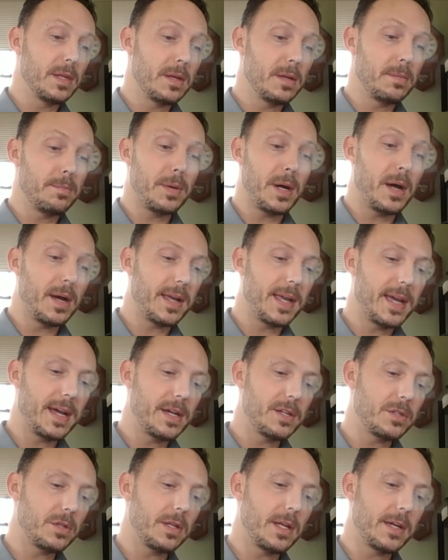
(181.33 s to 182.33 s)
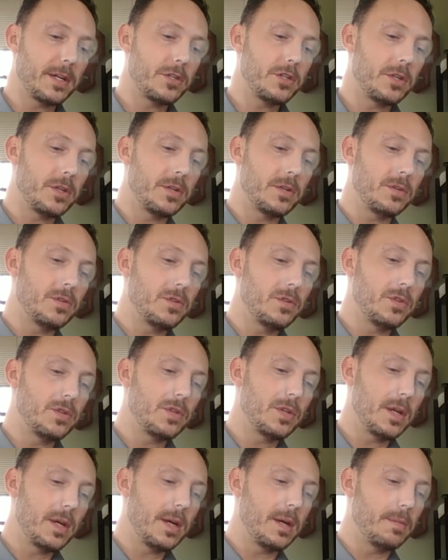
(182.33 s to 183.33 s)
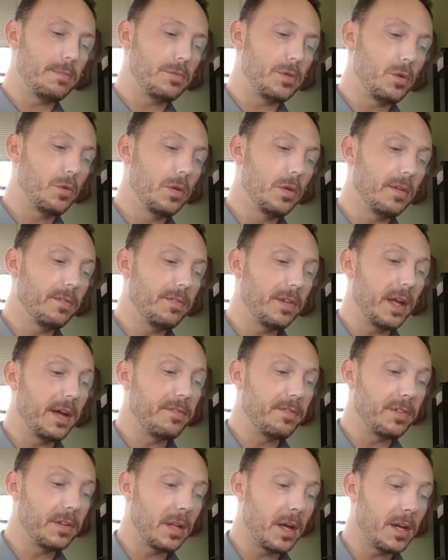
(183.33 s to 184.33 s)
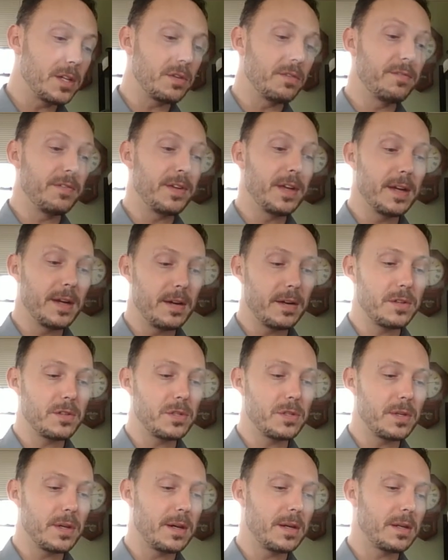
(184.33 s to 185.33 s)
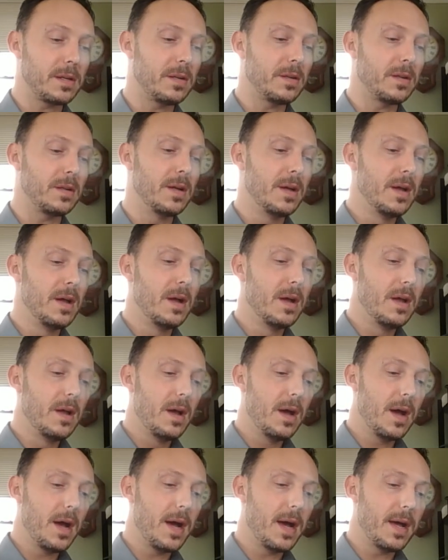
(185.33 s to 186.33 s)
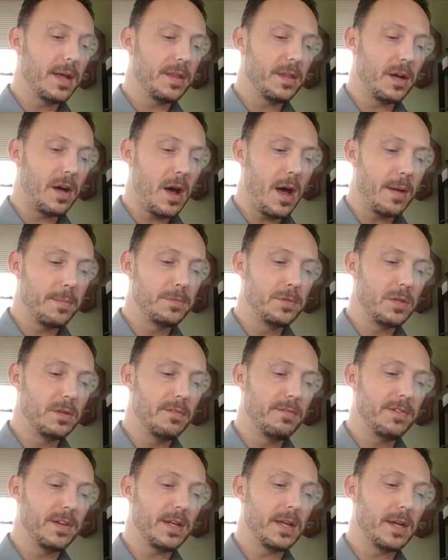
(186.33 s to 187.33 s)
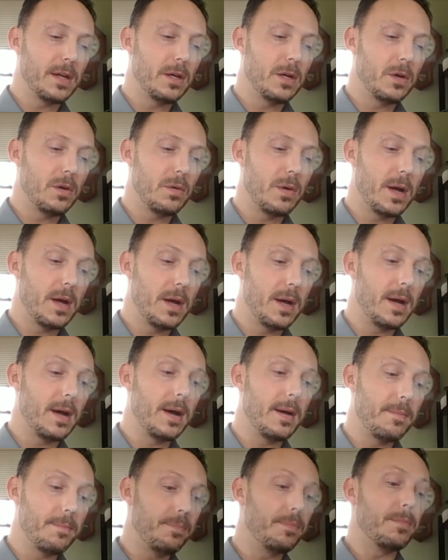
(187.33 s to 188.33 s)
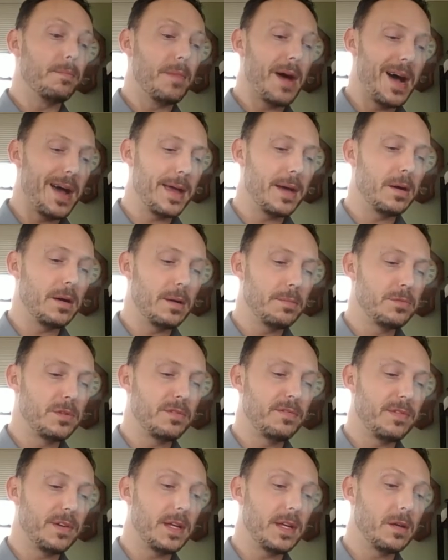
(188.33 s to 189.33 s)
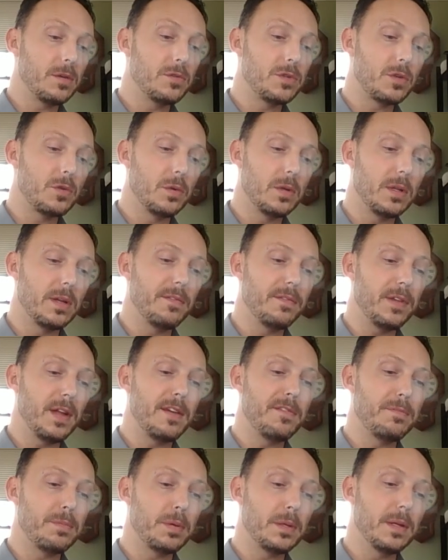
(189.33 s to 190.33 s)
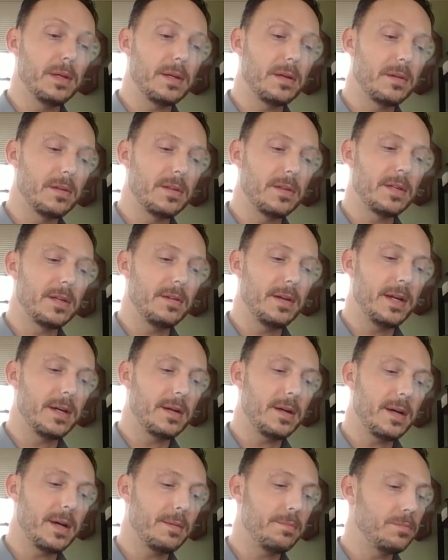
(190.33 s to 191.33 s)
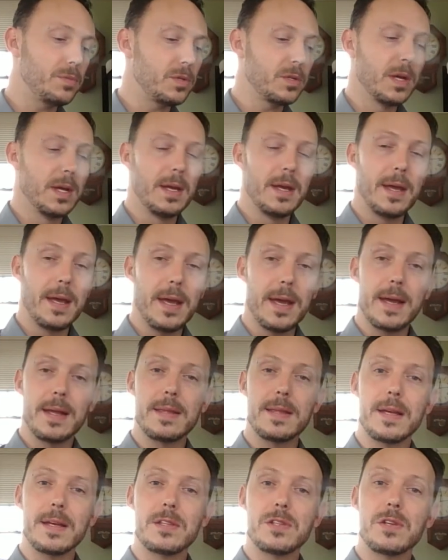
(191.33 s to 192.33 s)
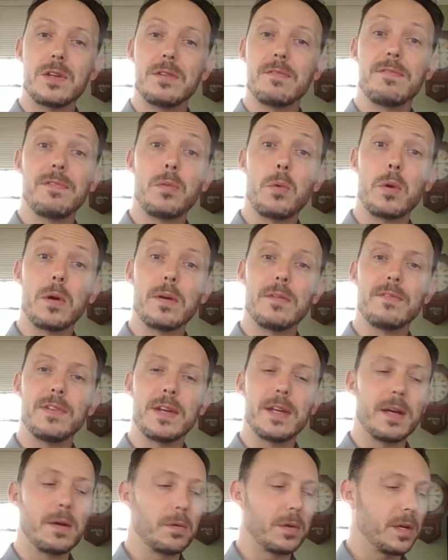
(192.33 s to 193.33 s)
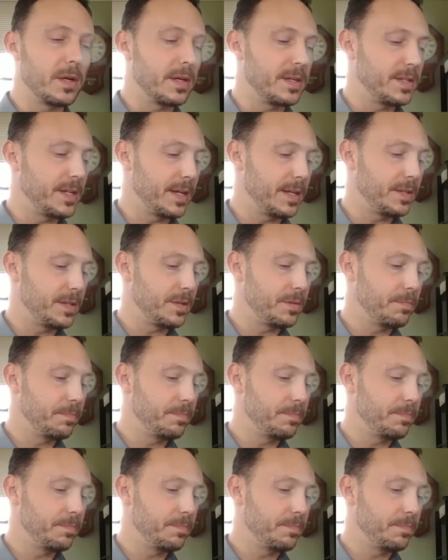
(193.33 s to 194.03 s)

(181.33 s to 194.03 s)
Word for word: the podcast lectures, um, School of Life Philosophy, Aristotle, uh, the Hobbes video, um, my Hobbes video, School of Life, Political Theory Hobbes, and that's it for video content.